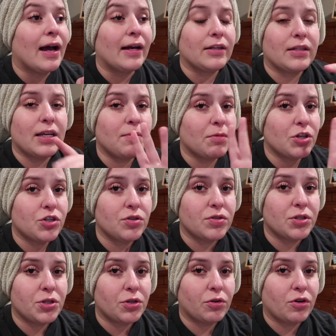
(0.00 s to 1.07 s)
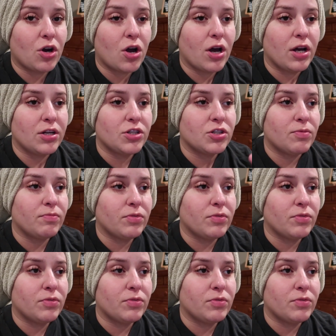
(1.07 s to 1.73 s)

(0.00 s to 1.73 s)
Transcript: I keep my shoes in the garage,